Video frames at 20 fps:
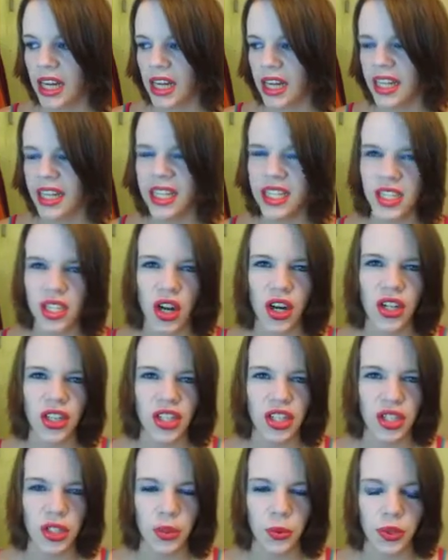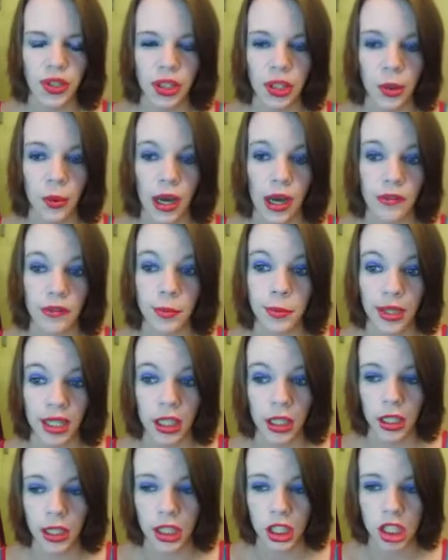and it is hard too when you have a big
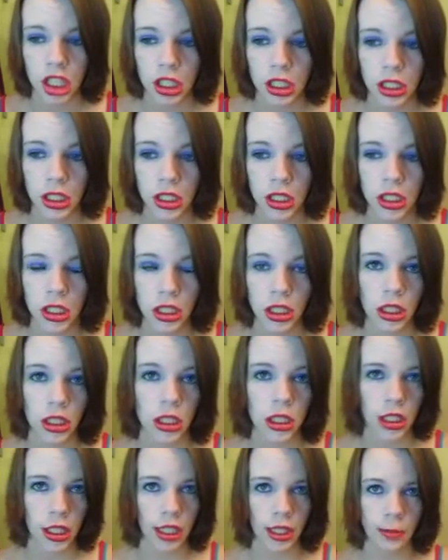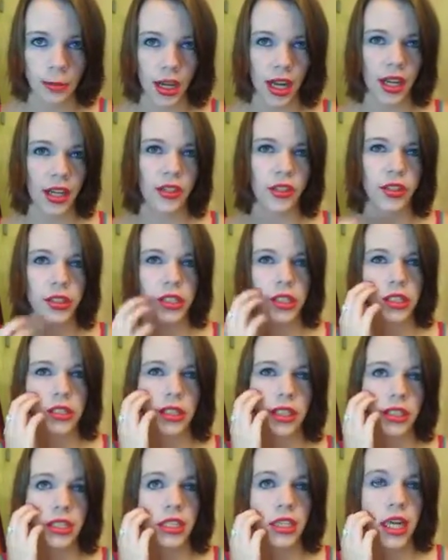collection like mine, or
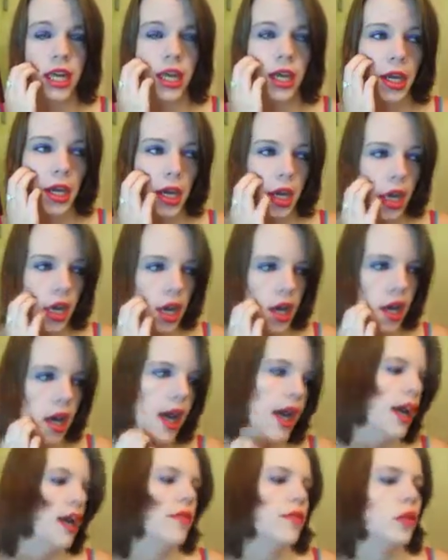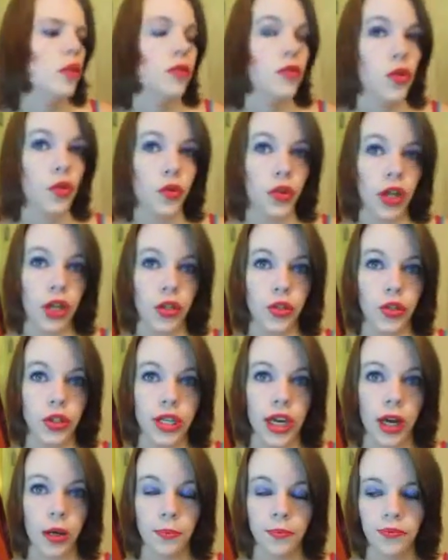let's say I have over 300
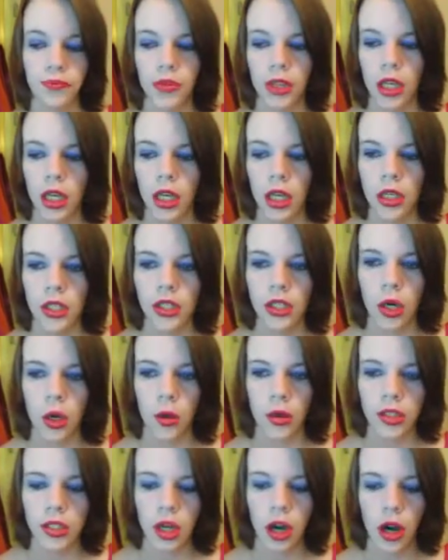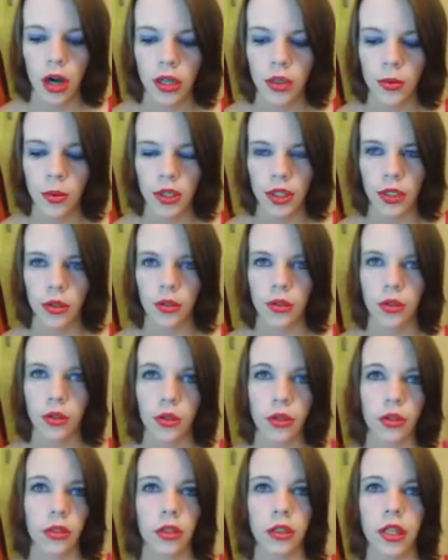now. So it's hard when you're
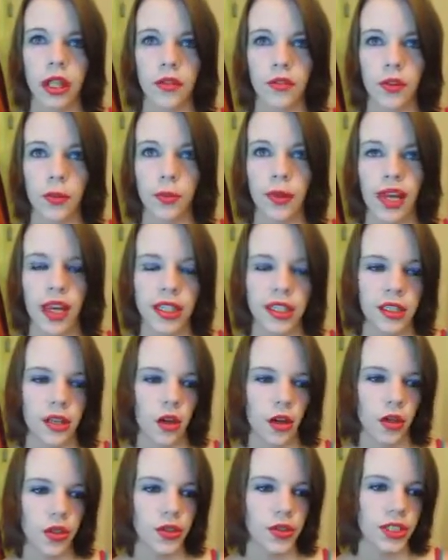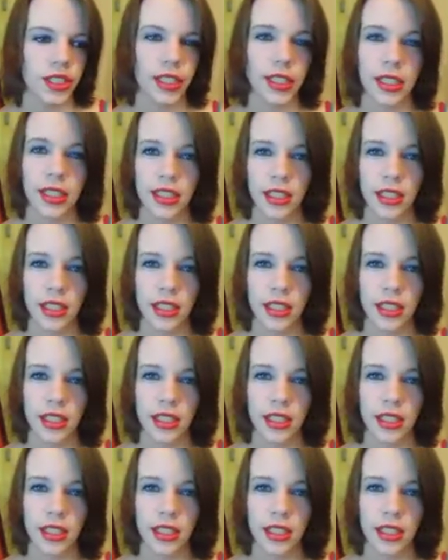looking for Pez and all you see is